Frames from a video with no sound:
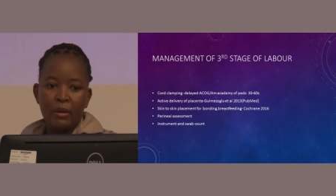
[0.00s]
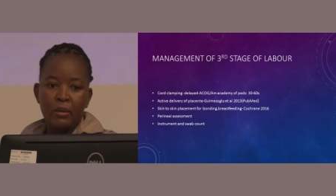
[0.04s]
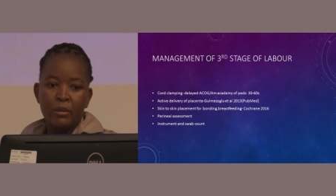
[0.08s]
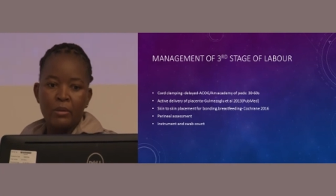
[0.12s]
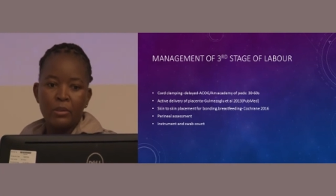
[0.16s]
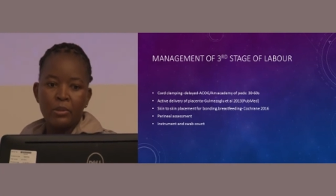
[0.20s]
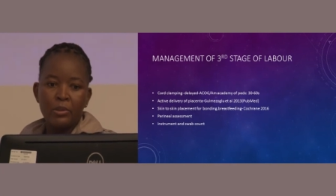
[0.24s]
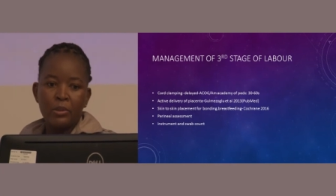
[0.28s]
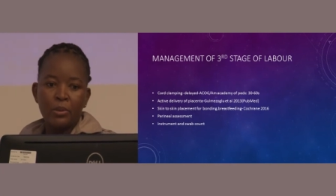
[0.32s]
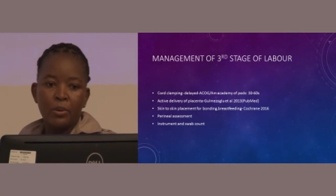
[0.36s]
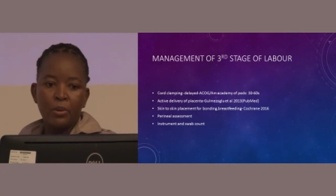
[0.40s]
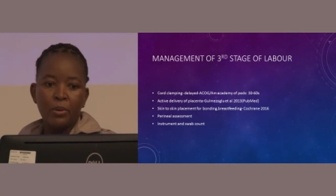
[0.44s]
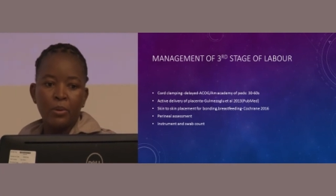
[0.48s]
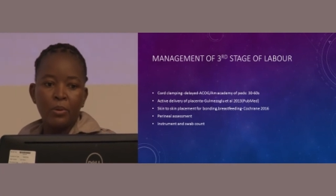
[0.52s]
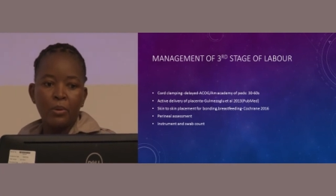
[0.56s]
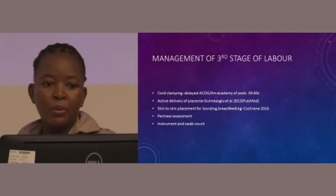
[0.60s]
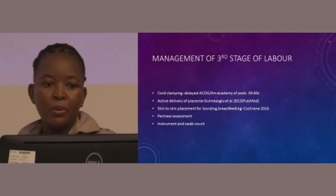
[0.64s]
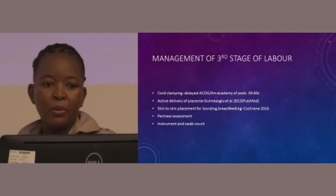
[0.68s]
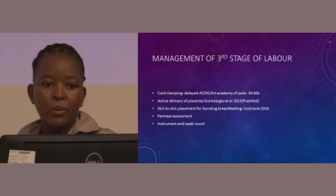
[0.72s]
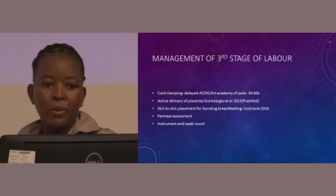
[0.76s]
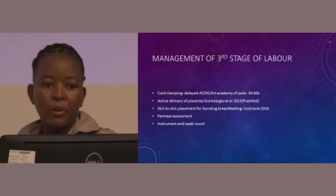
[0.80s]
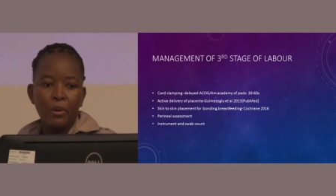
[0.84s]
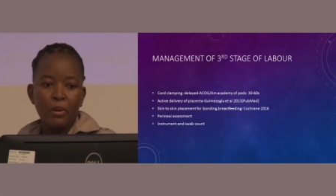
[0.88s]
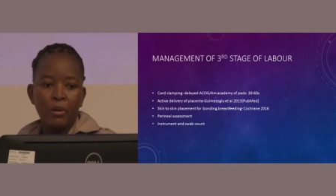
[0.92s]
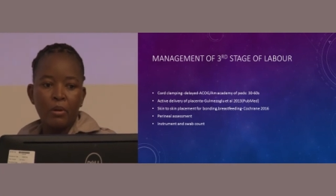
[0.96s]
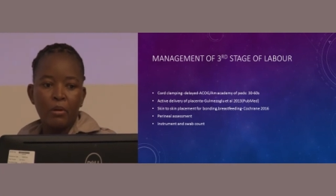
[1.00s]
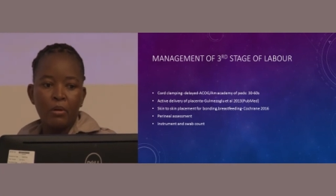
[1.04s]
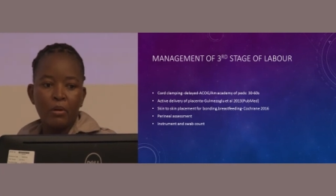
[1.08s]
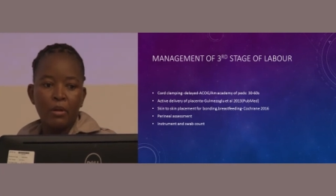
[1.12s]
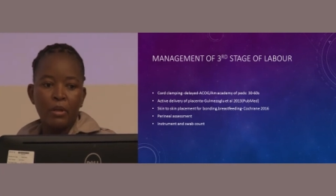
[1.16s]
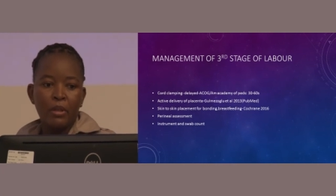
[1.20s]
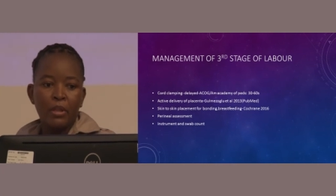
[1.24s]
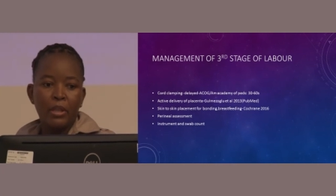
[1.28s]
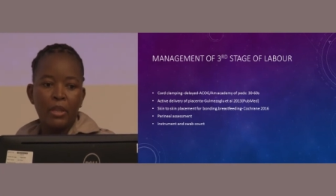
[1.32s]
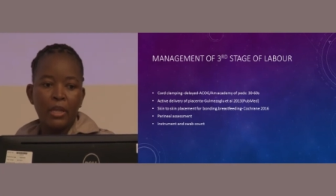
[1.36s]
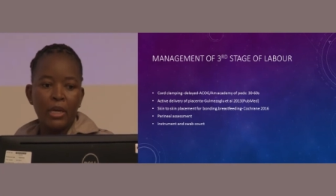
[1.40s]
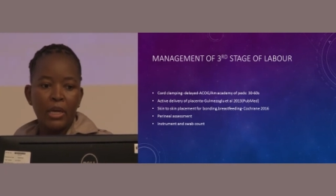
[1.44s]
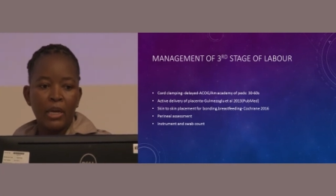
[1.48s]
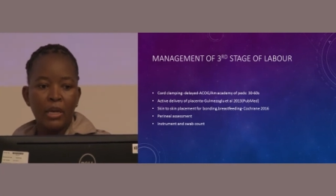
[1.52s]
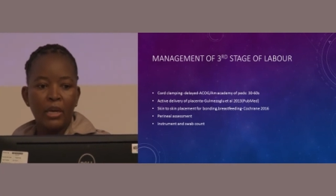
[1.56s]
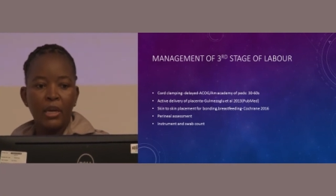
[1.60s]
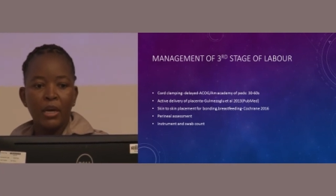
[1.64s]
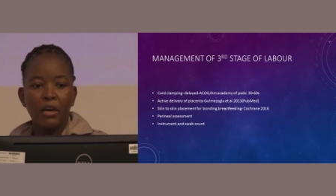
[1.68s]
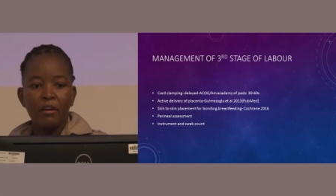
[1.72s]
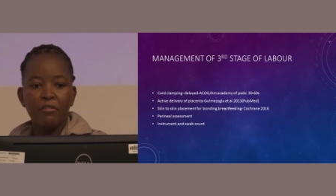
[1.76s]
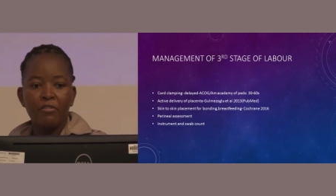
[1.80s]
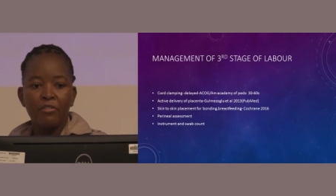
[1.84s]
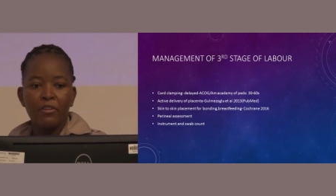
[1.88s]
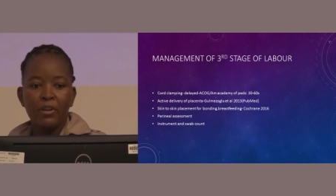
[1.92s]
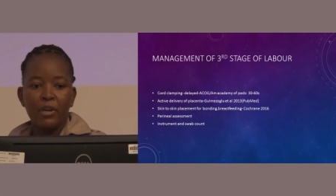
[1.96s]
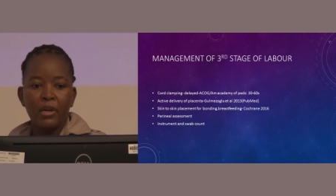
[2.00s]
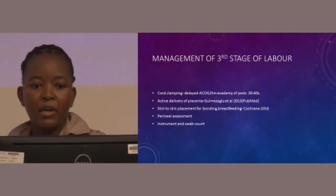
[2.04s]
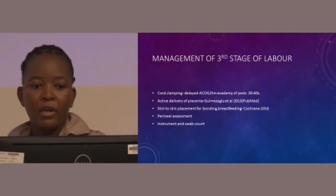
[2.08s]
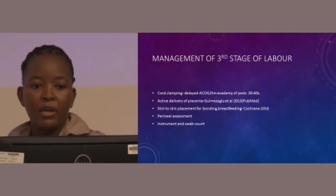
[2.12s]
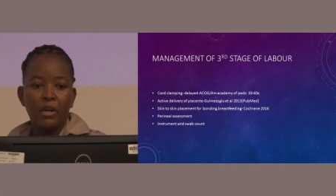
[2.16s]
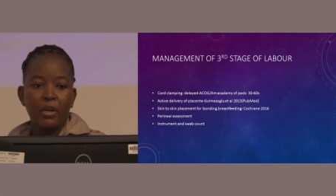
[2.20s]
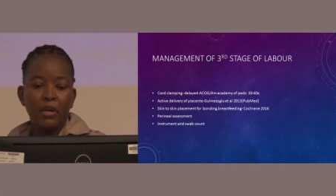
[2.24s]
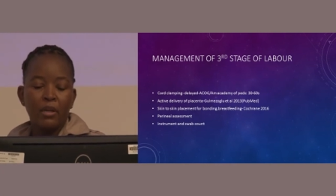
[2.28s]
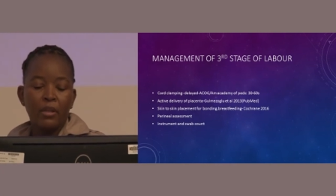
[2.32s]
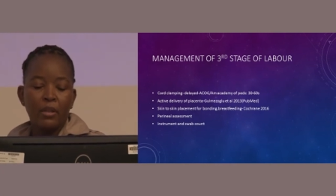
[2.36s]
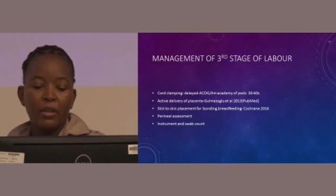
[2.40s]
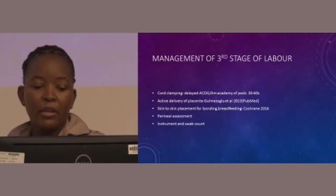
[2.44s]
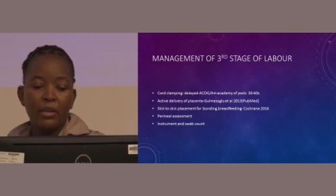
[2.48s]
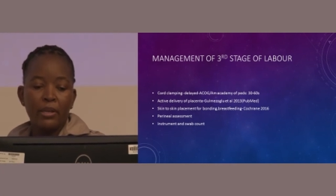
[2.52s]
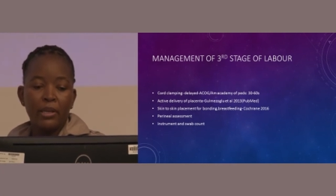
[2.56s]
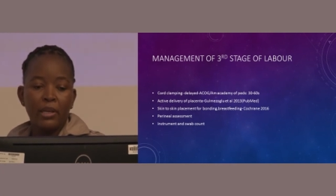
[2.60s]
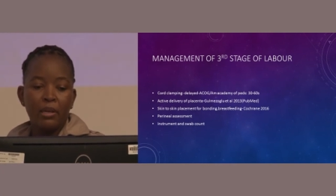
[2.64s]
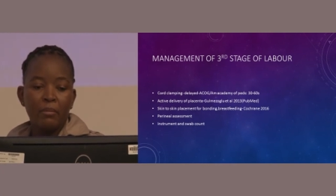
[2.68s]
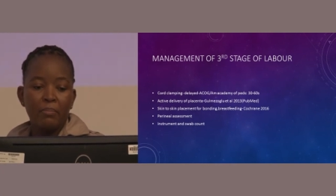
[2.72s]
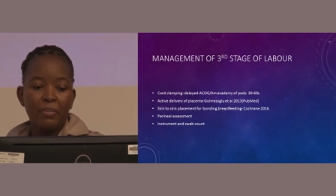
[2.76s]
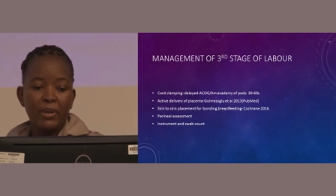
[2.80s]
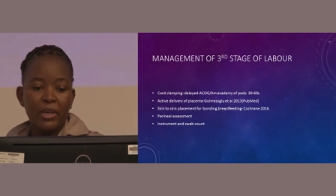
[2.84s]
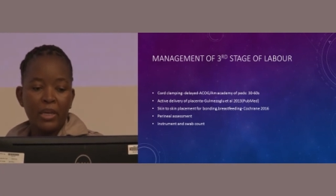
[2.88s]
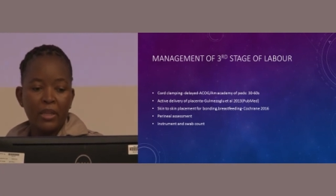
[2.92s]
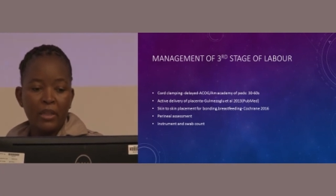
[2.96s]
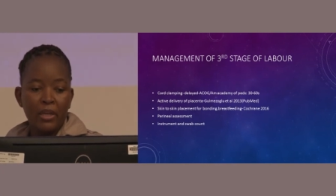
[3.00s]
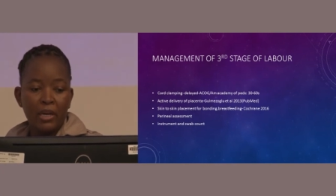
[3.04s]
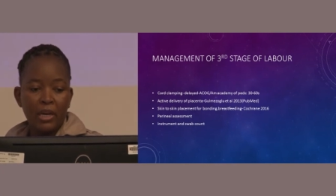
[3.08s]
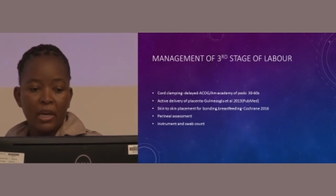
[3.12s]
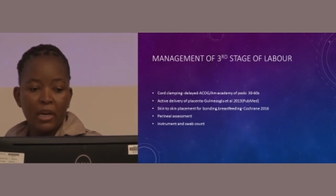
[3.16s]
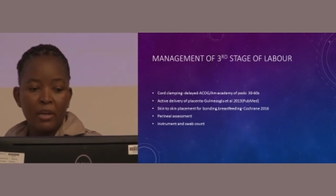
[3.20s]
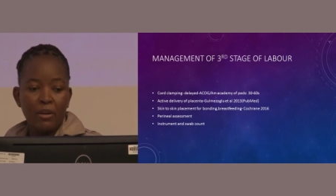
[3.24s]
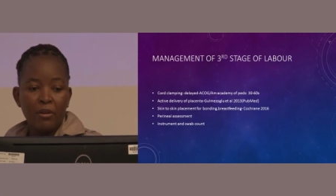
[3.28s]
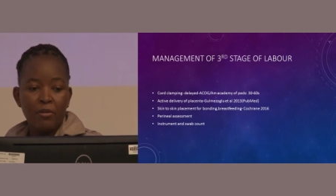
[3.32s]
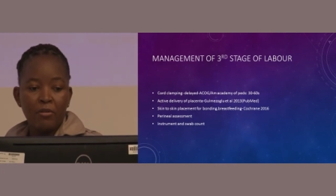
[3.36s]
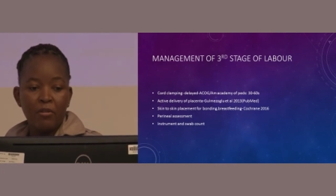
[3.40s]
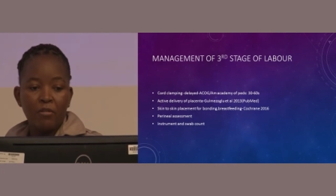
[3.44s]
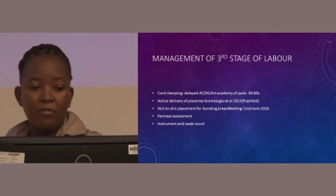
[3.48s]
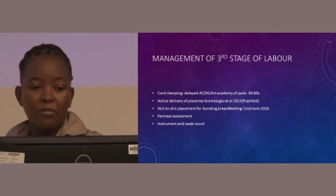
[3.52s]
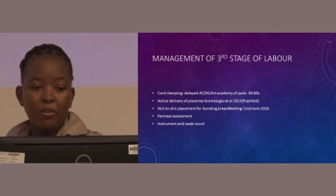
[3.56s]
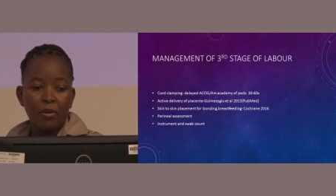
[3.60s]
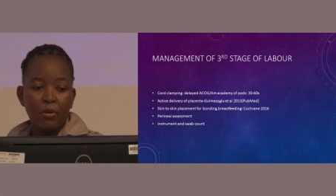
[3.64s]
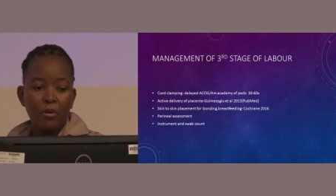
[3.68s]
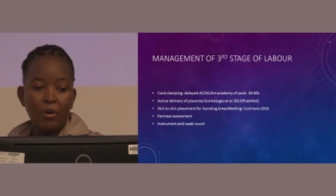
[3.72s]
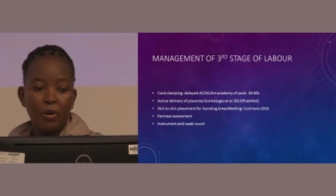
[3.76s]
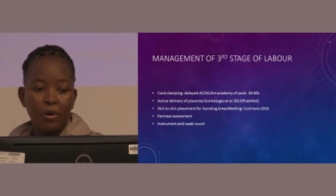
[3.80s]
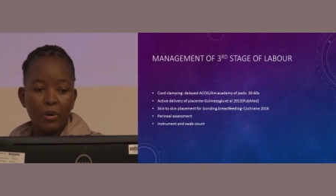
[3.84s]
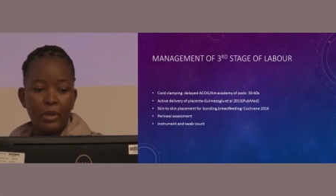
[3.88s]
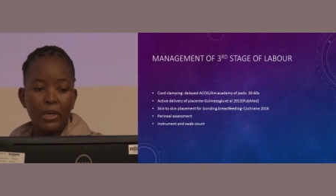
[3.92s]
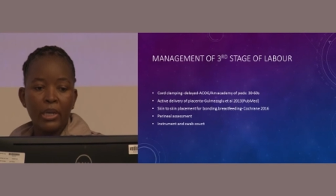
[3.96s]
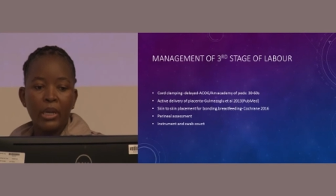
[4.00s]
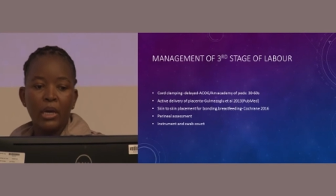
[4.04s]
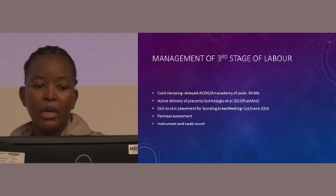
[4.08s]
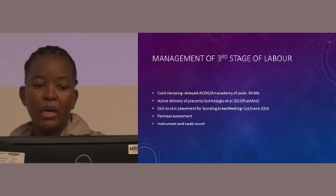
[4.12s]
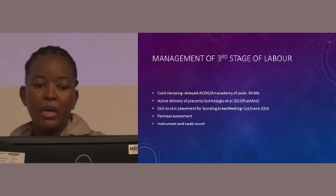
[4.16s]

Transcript: So then after the clamping and the cutting of the cord,